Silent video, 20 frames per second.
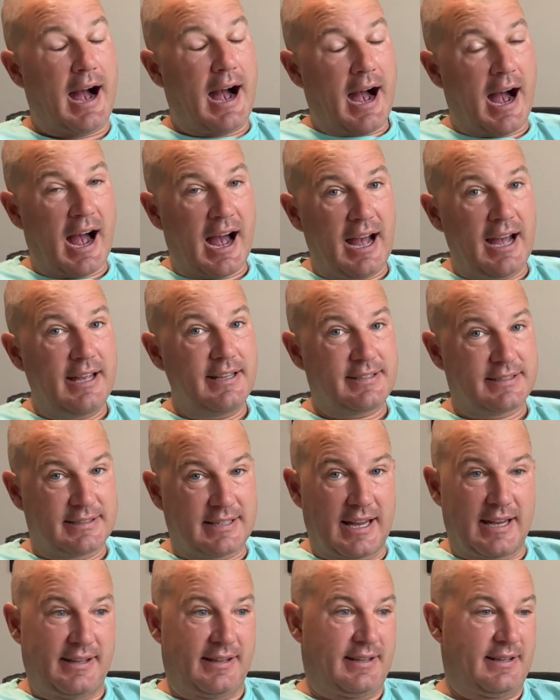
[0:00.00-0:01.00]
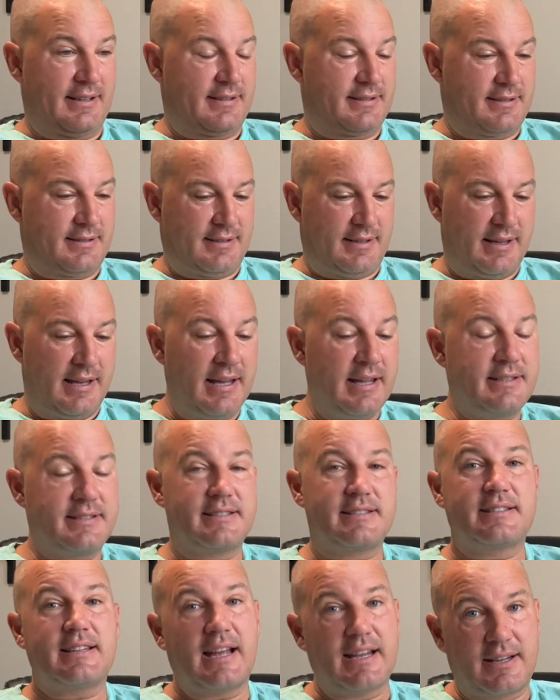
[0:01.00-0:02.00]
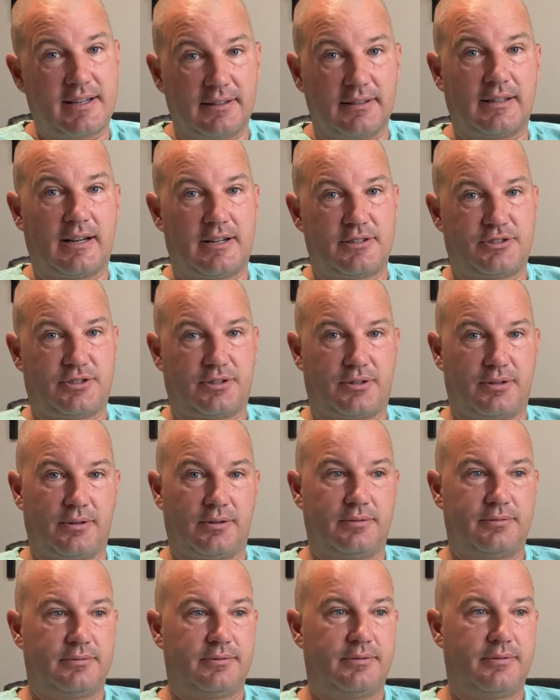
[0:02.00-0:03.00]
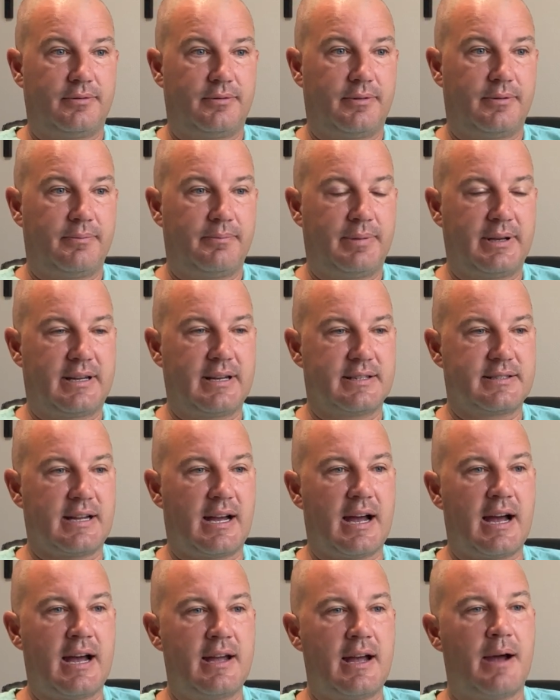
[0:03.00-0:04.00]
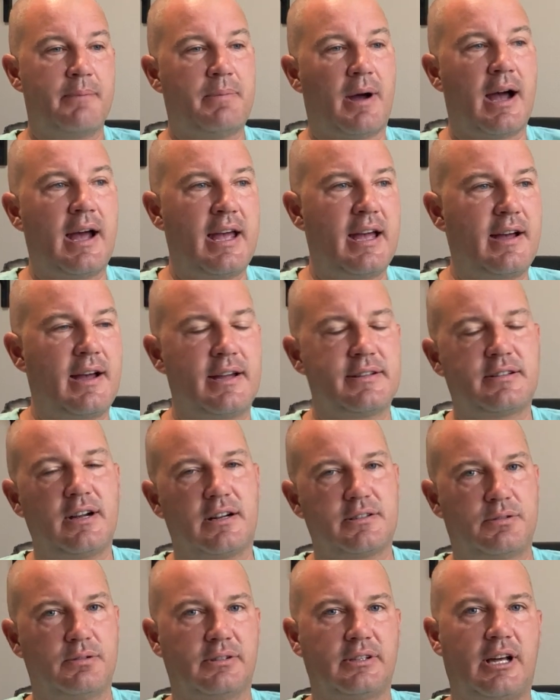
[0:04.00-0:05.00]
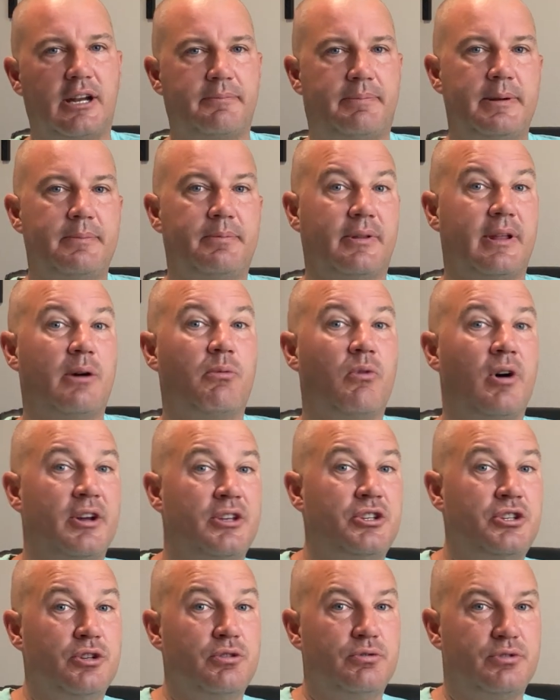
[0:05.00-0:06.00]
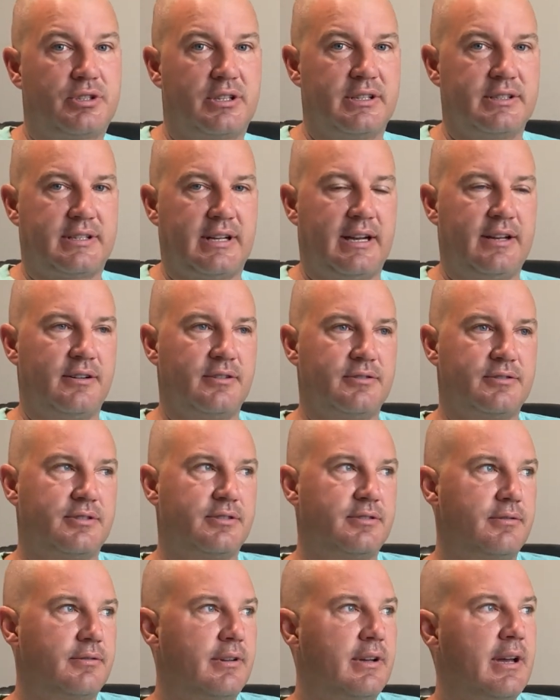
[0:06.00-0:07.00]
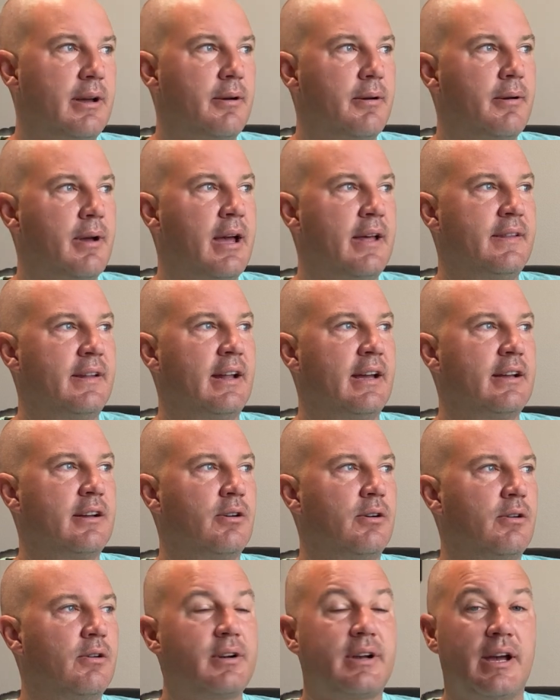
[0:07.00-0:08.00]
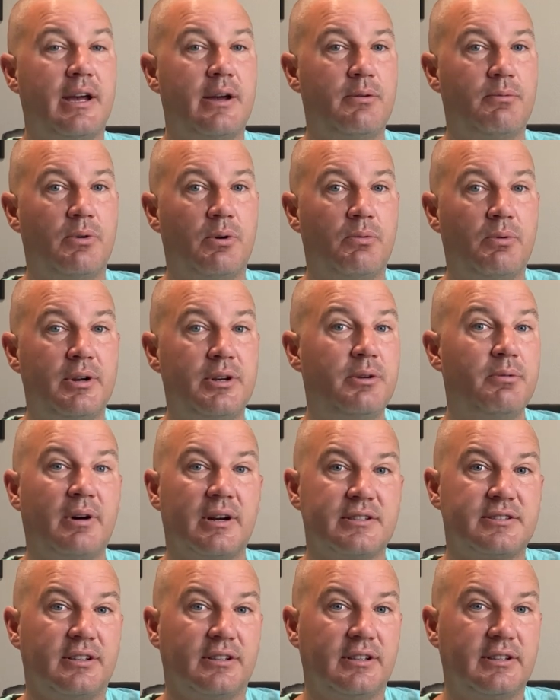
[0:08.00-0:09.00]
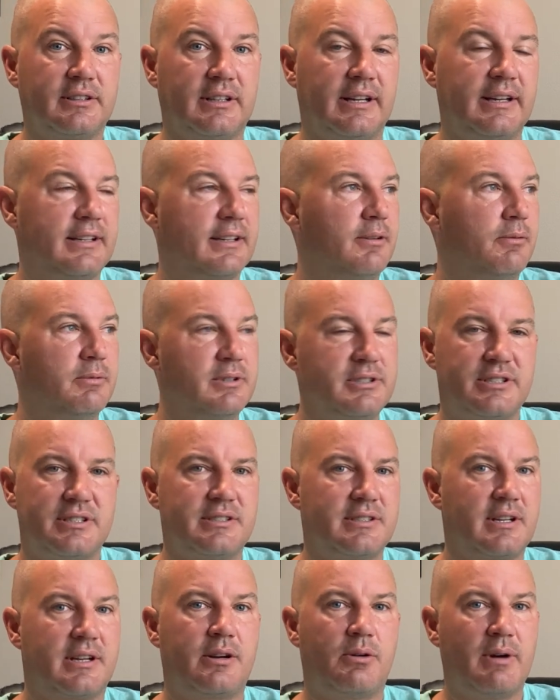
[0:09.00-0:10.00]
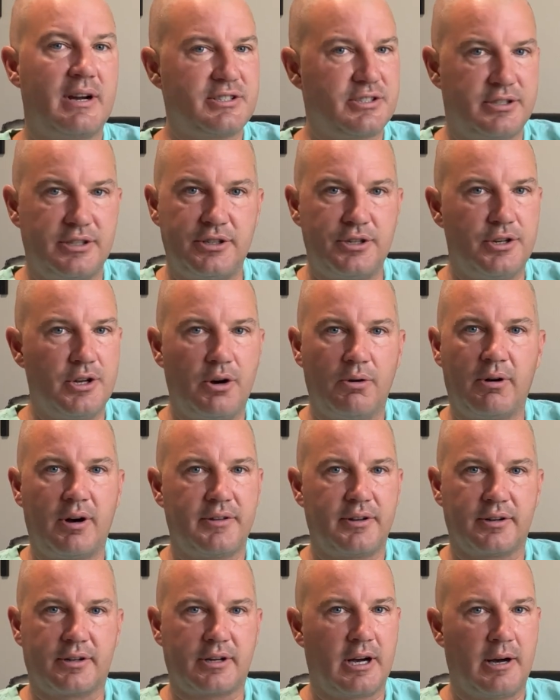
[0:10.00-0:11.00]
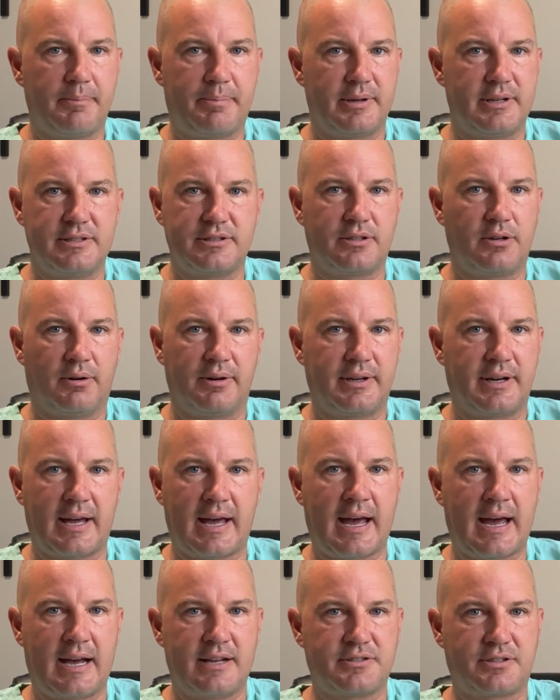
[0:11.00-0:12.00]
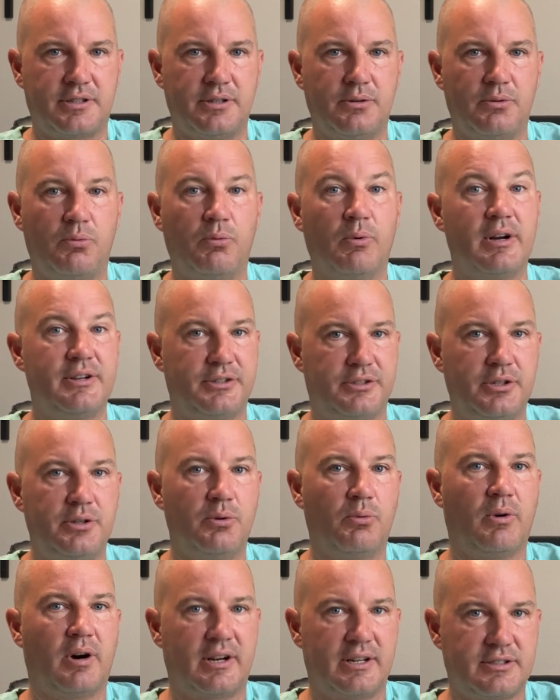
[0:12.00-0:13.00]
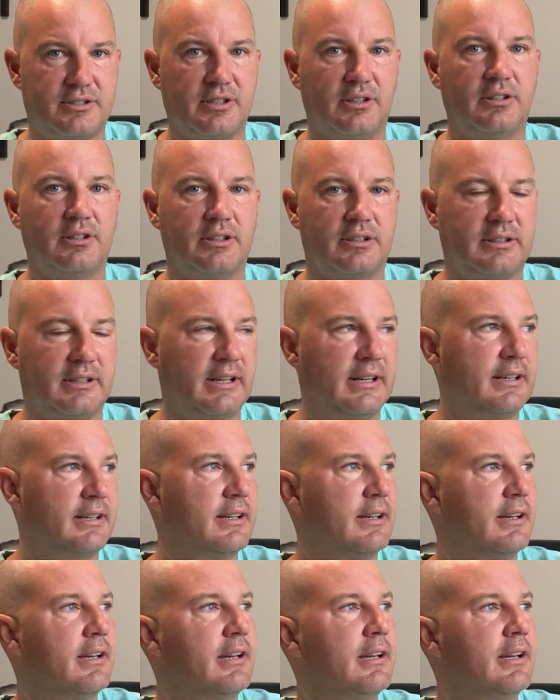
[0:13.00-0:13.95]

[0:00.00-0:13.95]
I say this, it's psychological, because I talk to a lot of people that want used containers. And then I go, okay, well, what do you want it to look like? Which is a question no other company is going to ask you. What do you want it to look like?